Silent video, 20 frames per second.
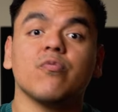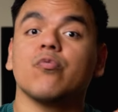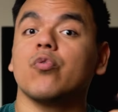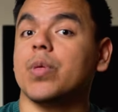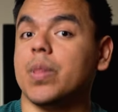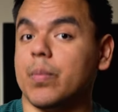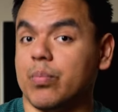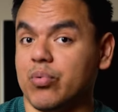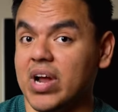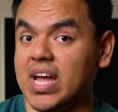for
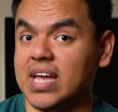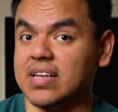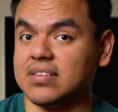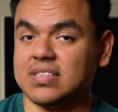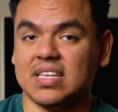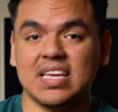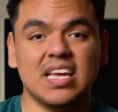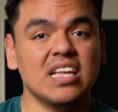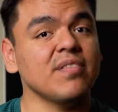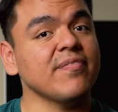the
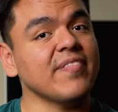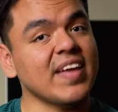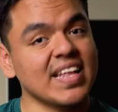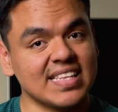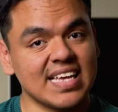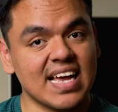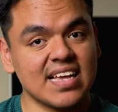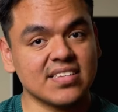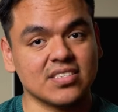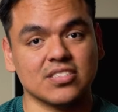price. It's
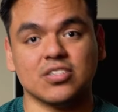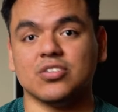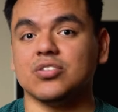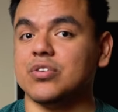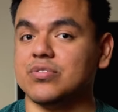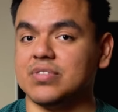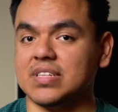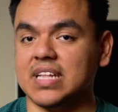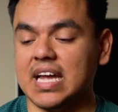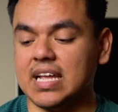fantastic, there's
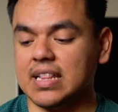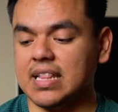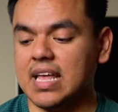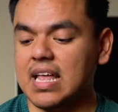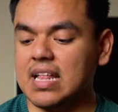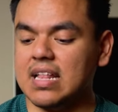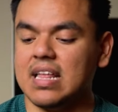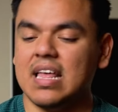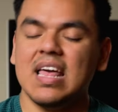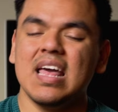no denying
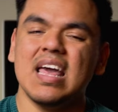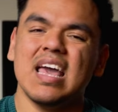that.